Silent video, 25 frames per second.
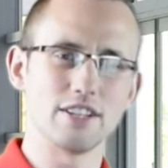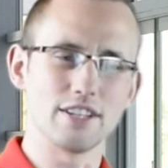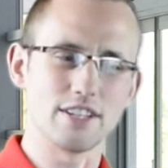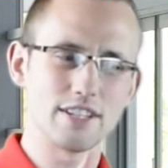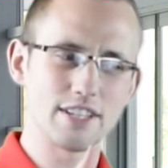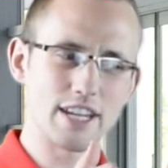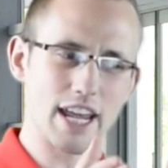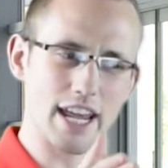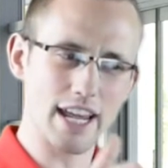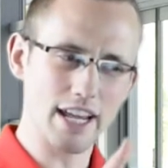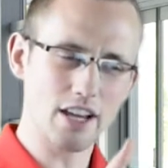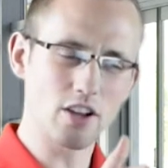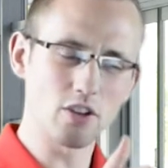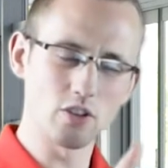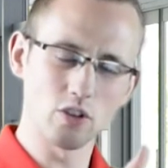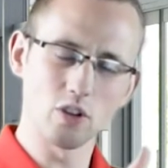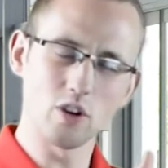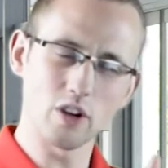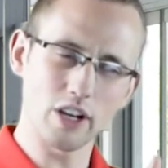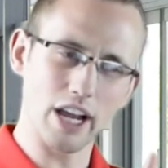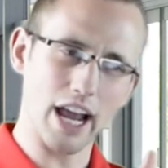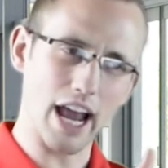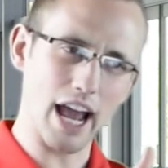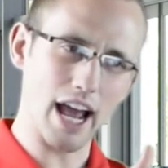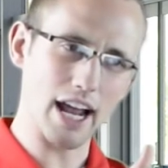take a
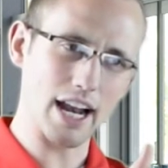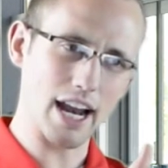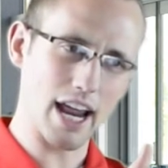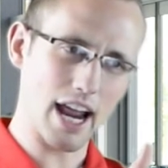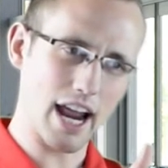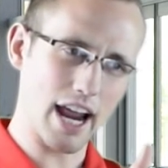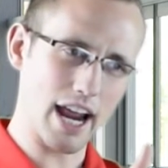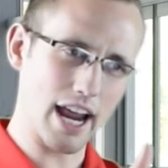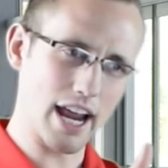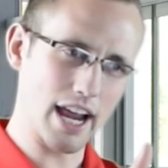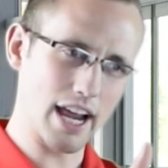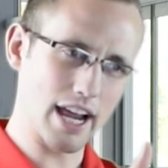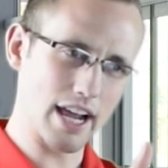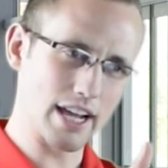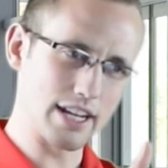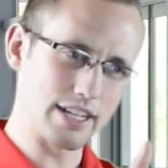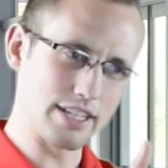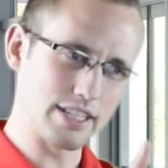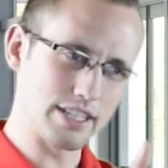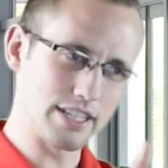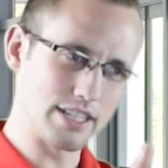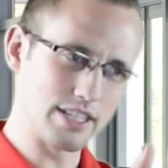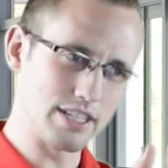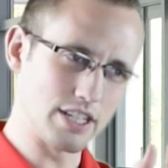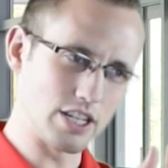look at
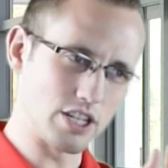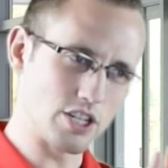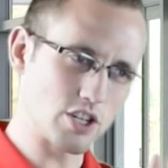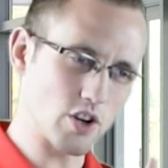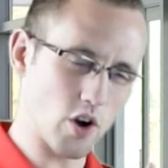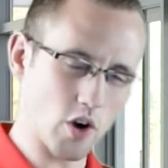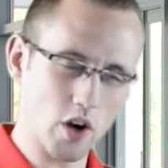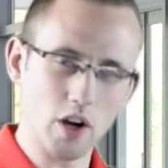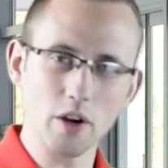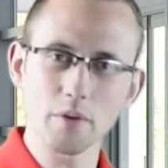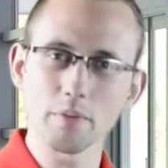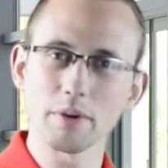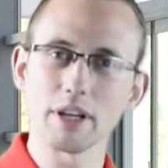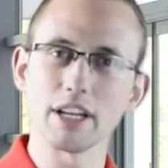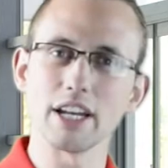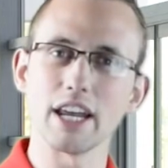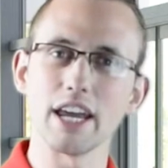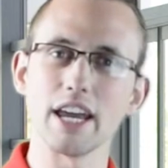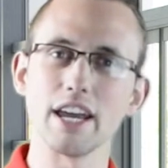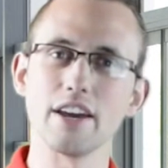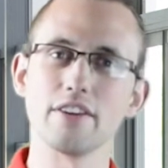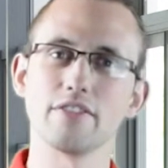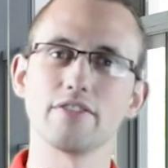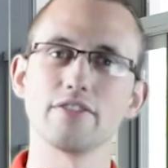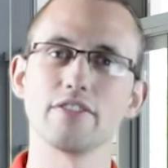and determine
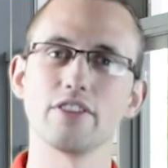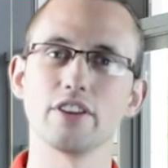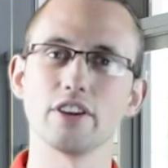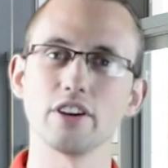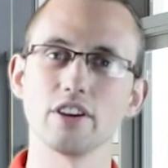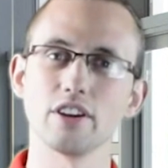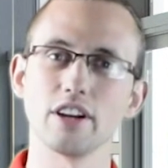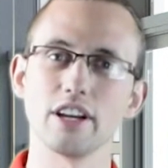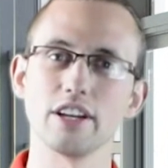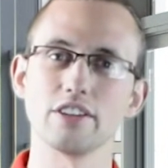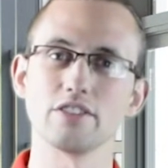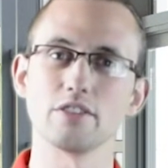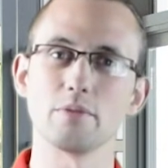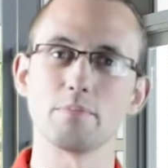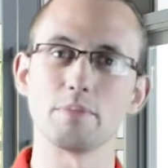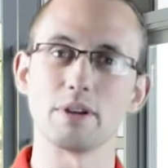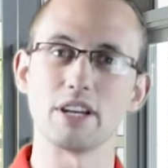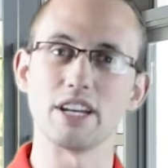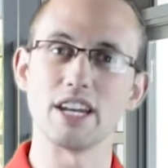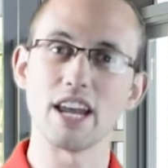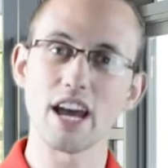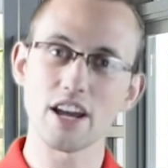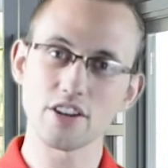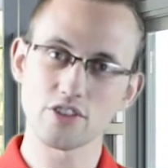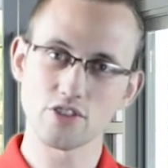if there is a
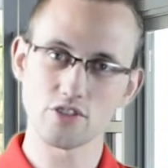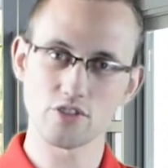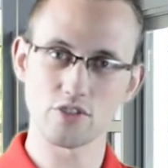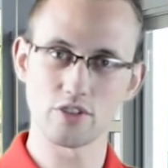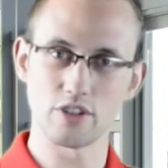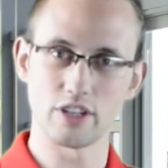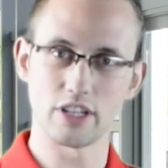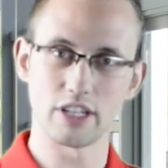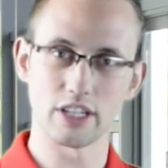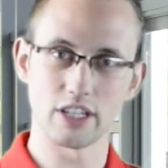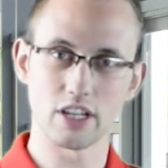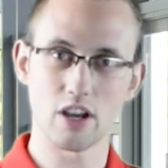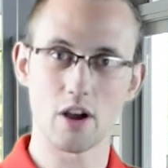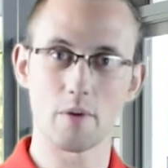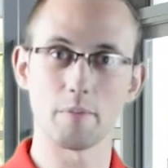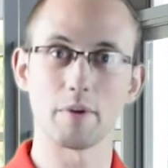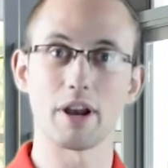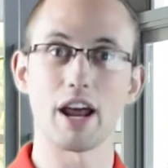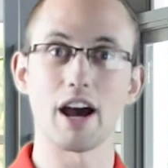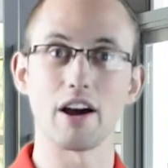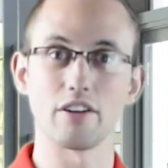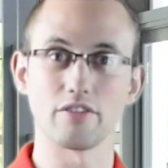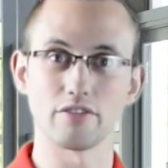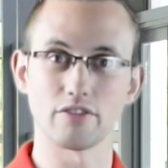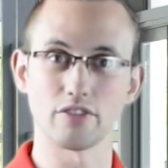pedestrian coming
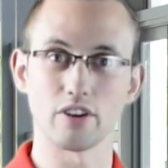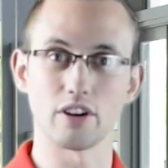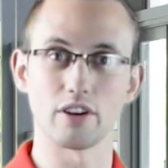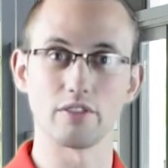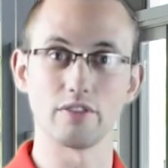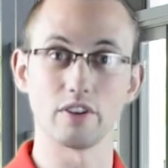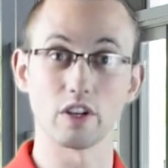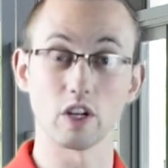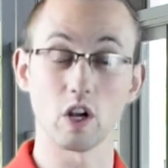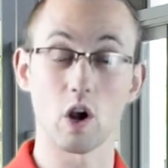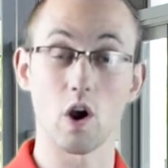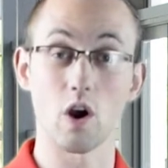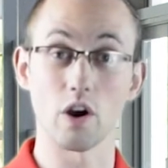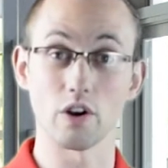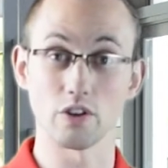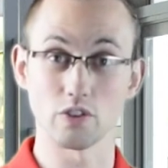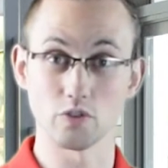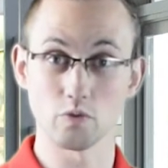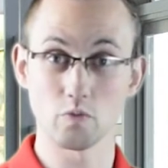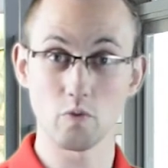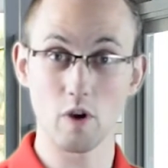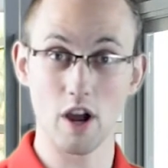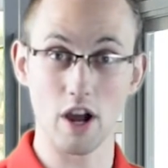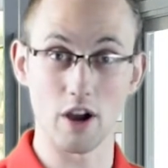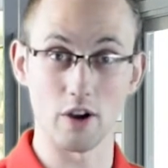out in front of your car as
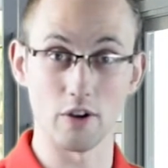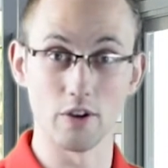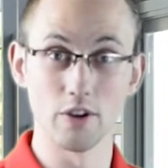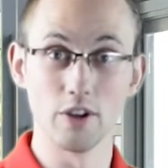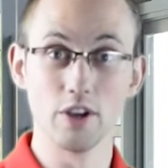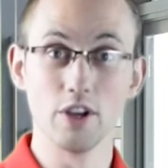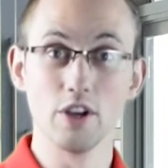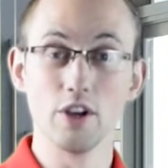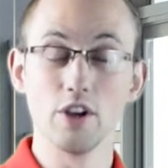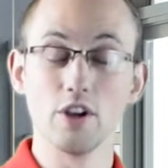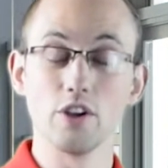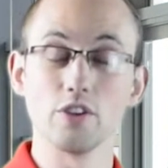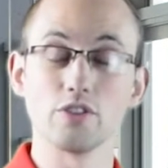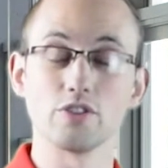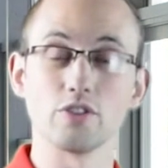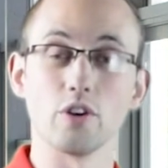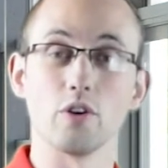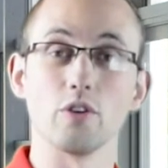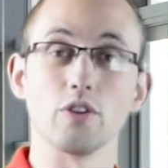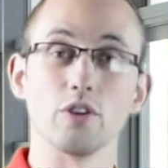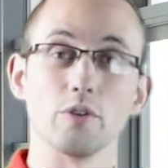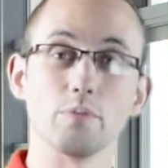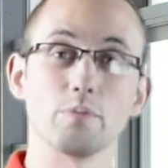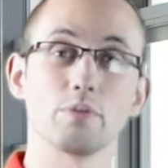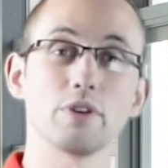well.
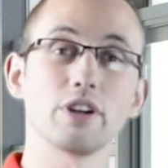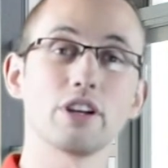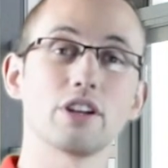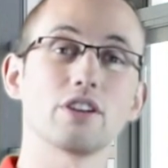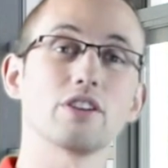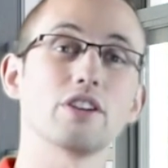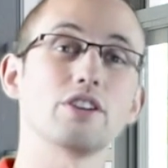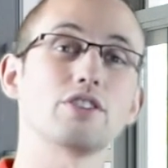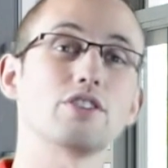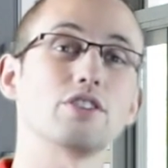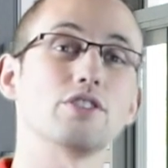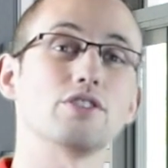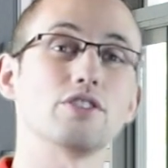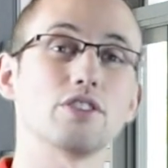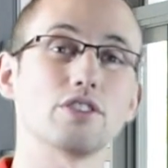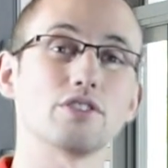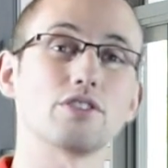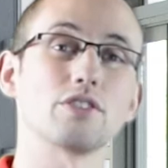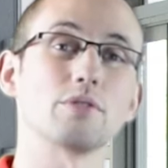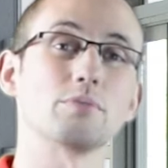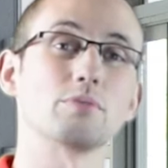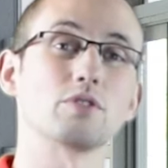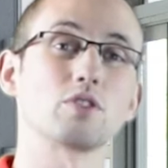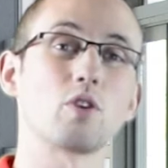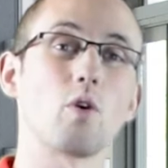So the pre-collision
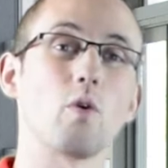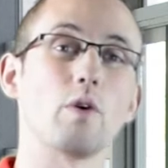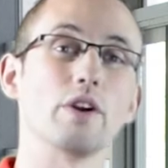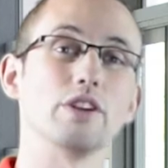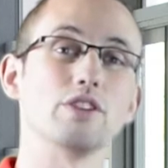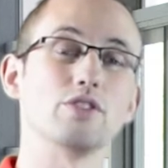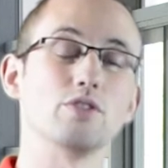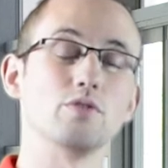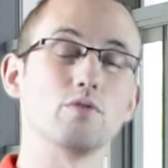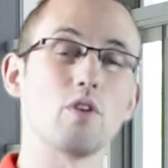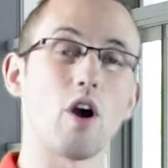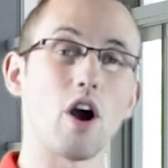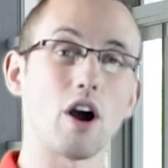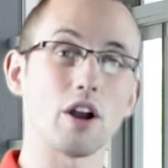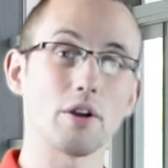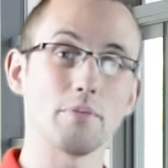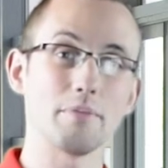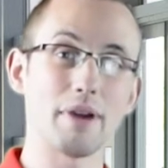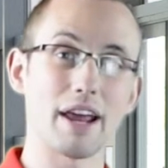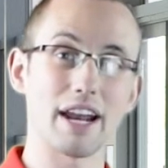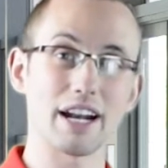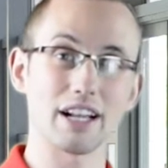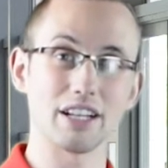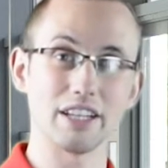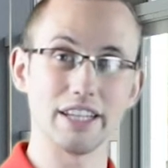system is going to
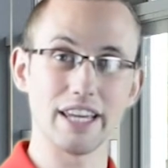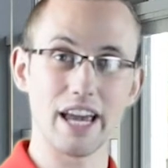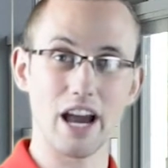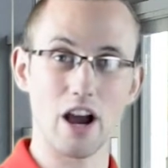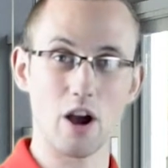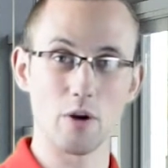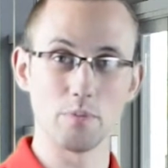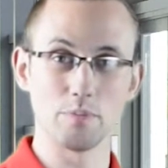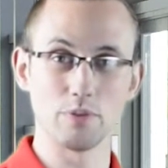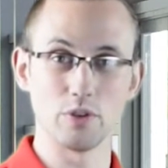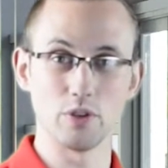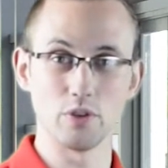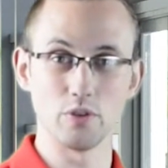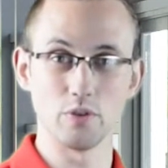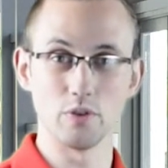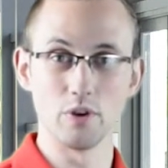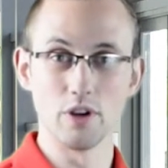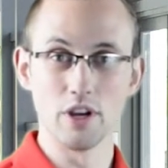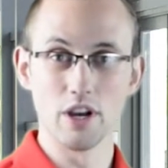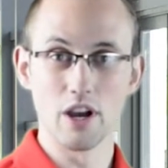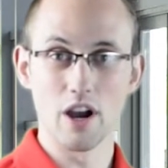automatically help you